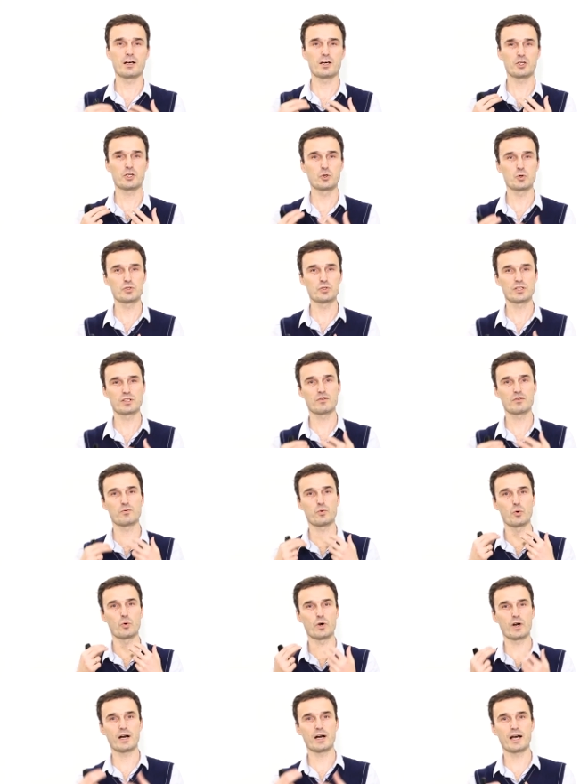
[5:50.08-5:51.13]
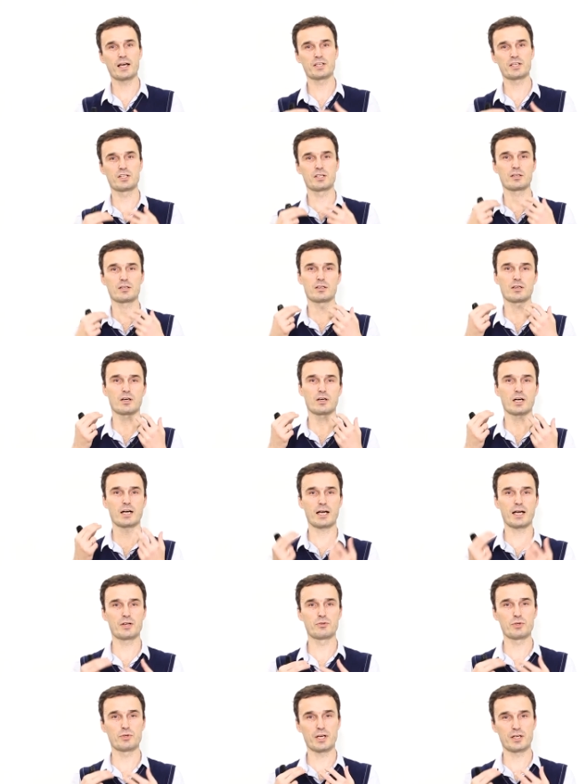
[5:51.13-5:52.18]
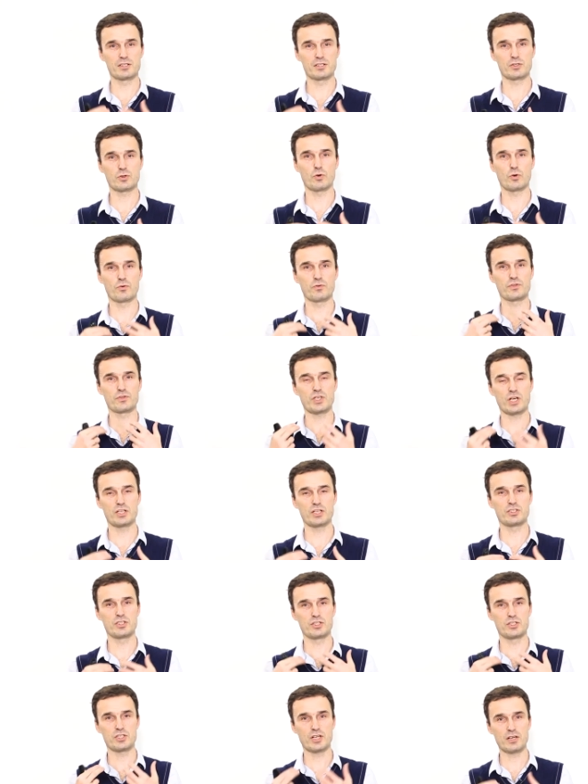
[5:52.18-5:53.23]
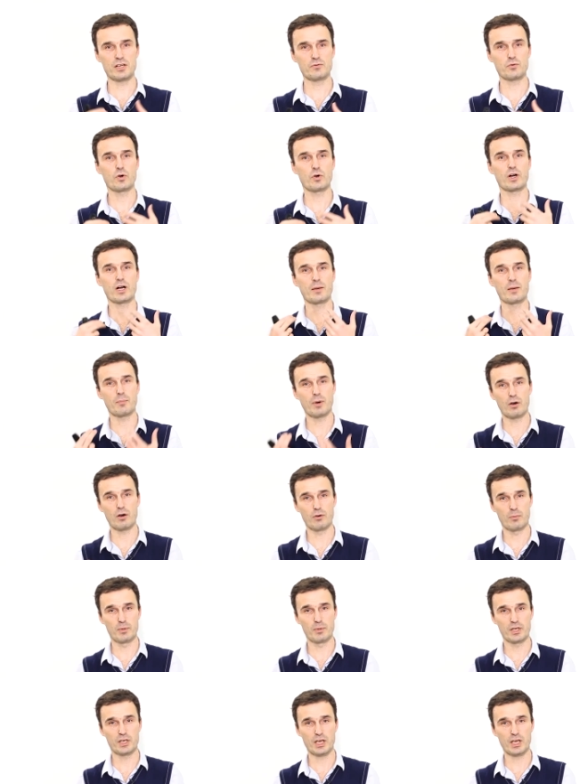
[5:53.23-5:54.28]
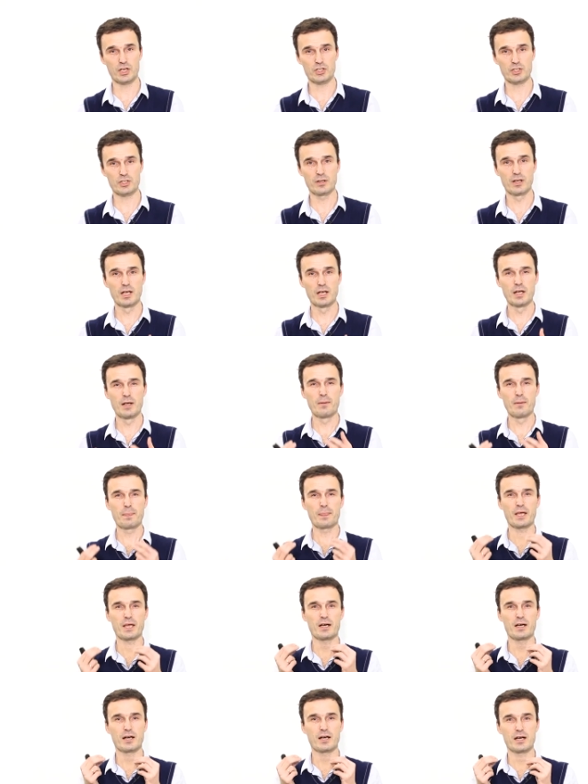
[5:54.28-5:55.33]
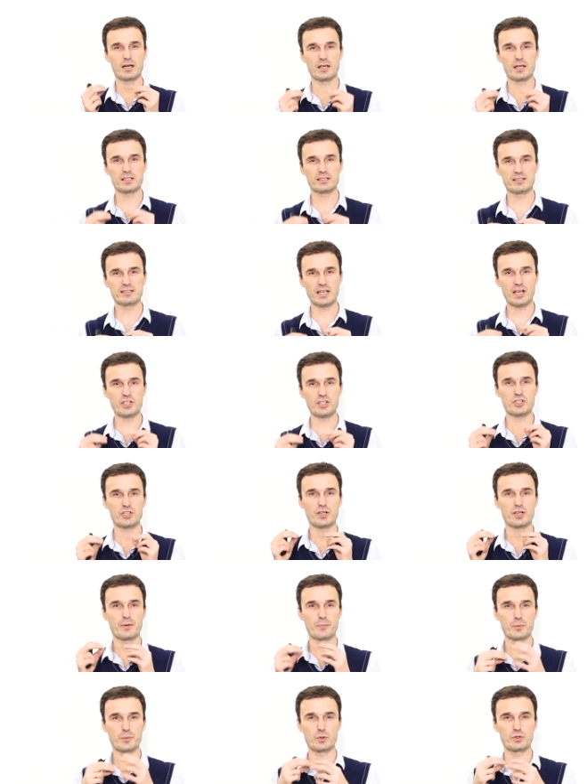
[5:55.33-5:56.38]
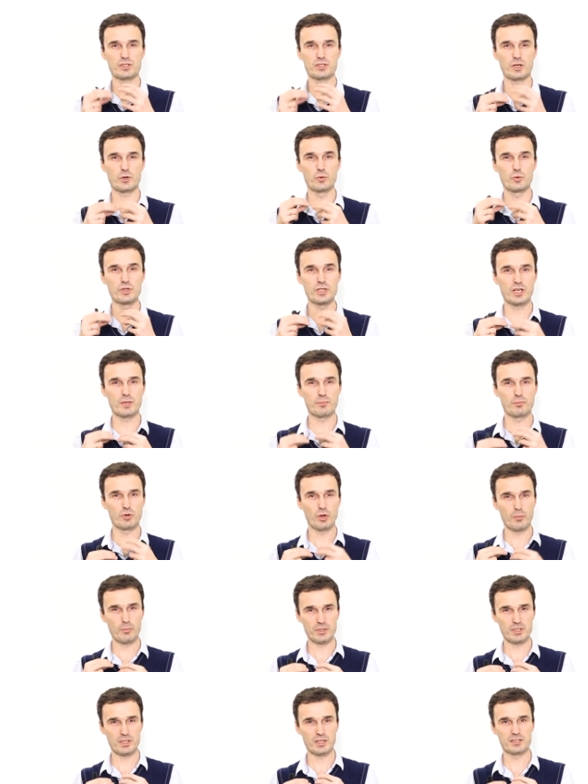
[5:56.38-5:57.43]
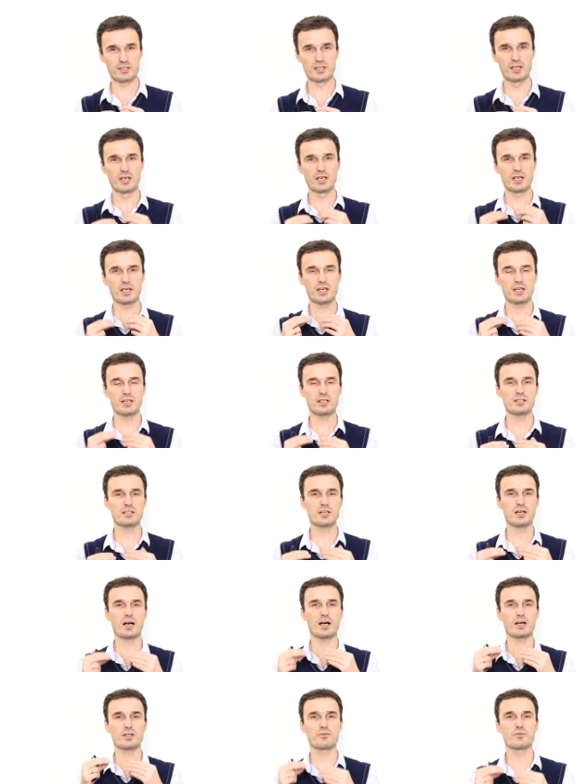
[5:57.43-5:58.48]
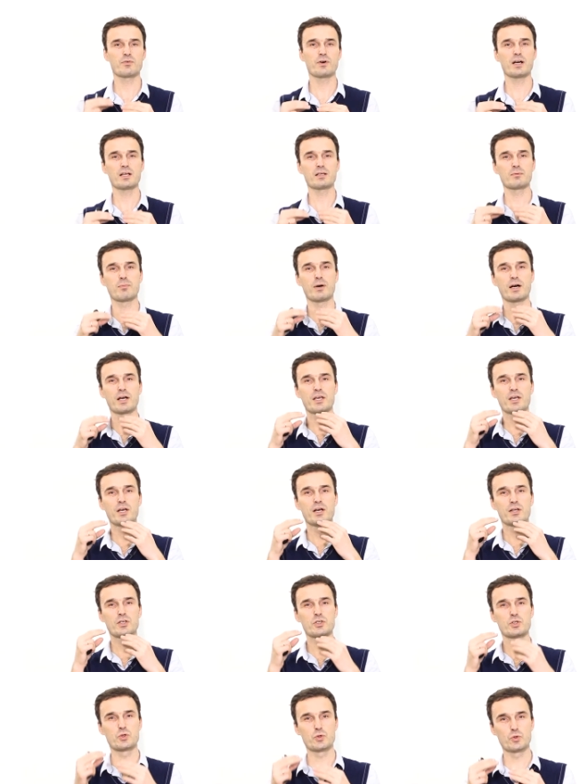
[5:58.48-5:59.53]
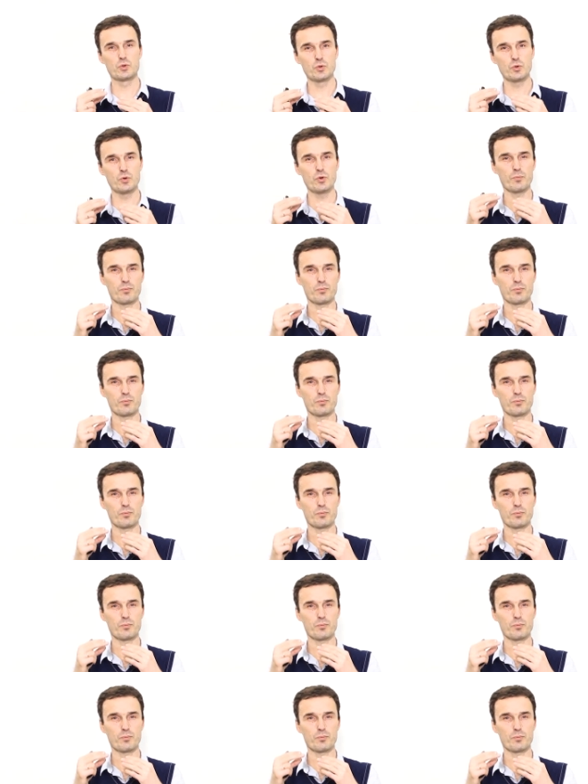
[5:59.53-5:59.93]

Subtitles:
using for high rates of charge-discharge for high power application, such unique properties are defined by two